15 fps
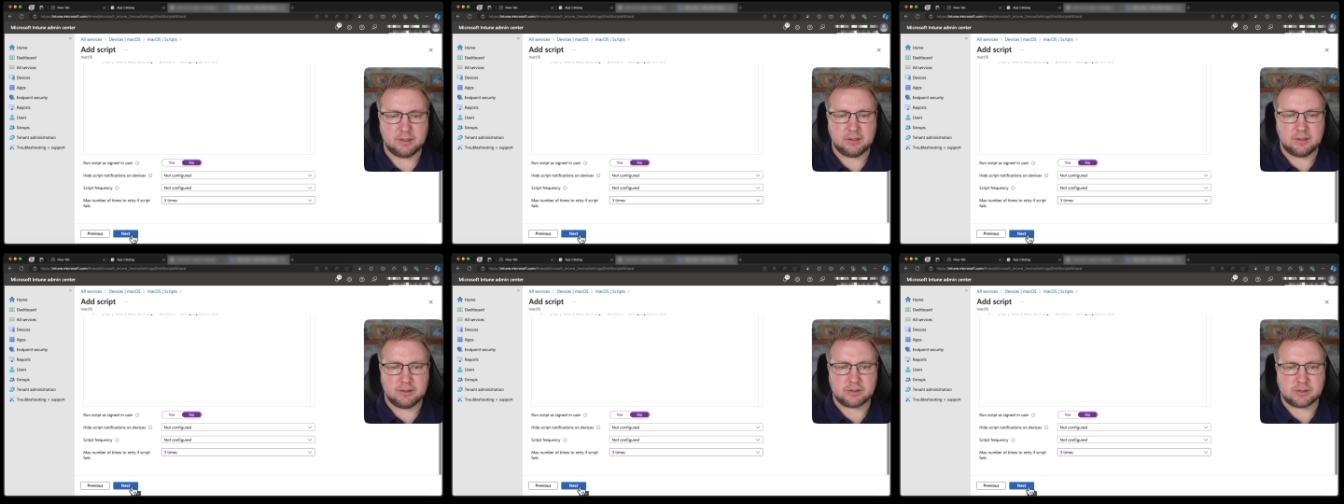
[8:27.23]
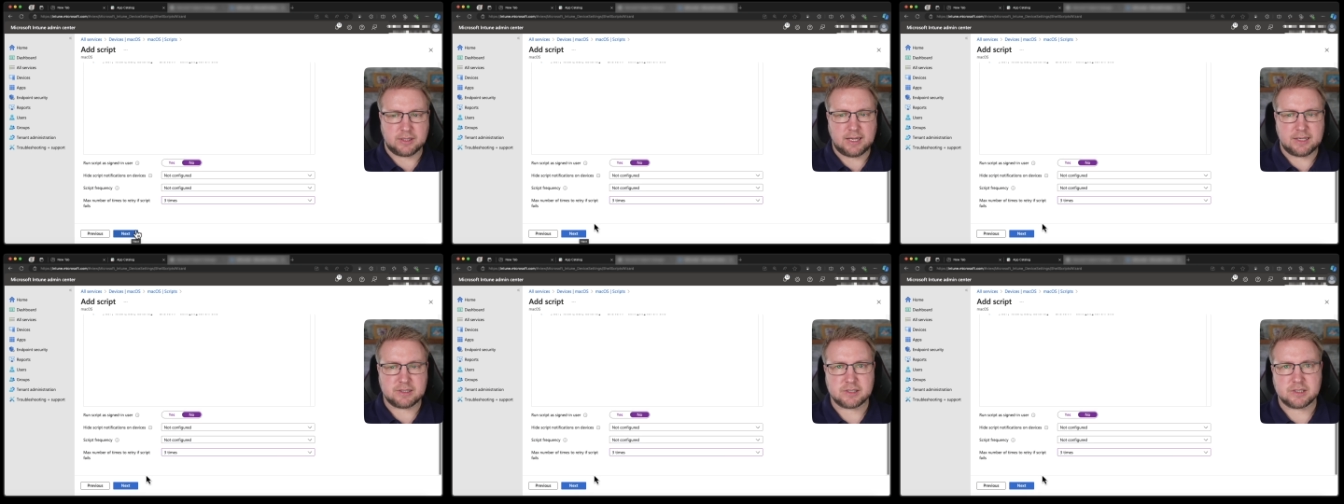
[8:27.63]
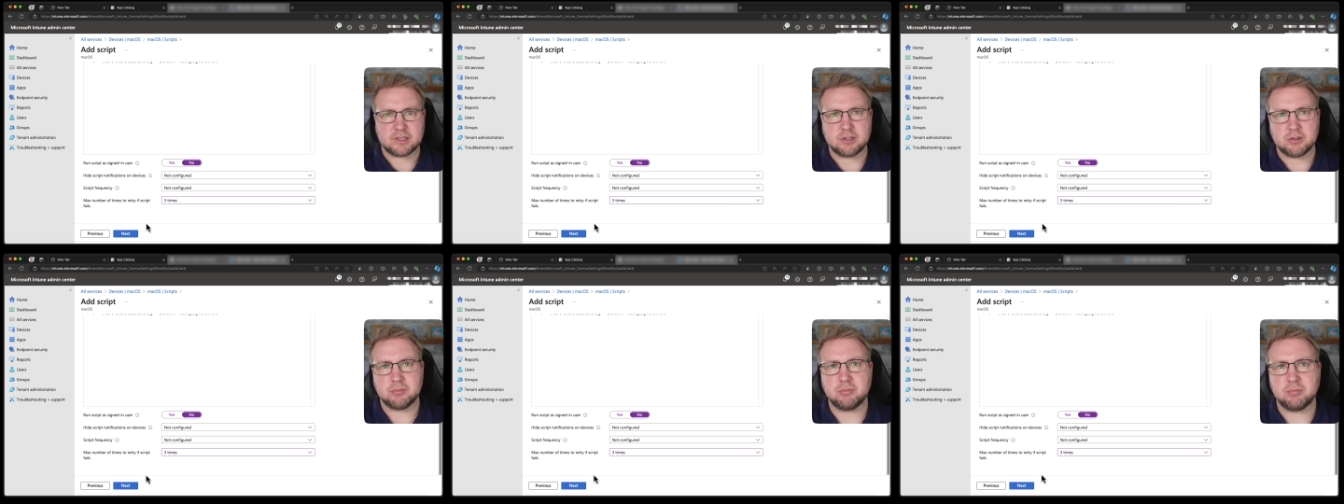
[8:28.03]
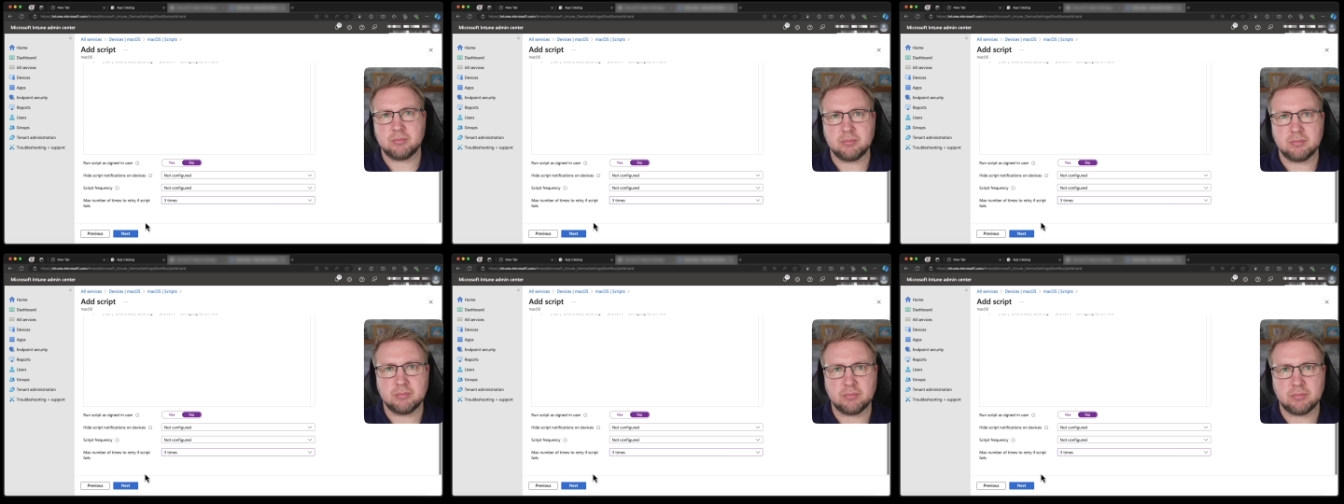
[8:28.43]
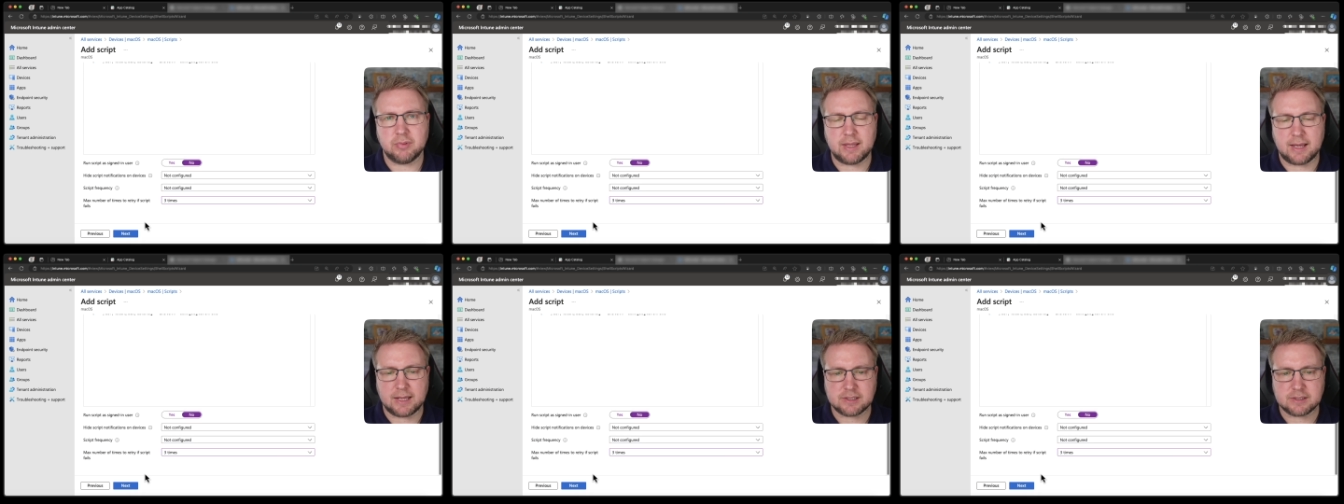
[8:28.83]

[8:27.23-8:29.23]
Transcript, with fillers: So that's that.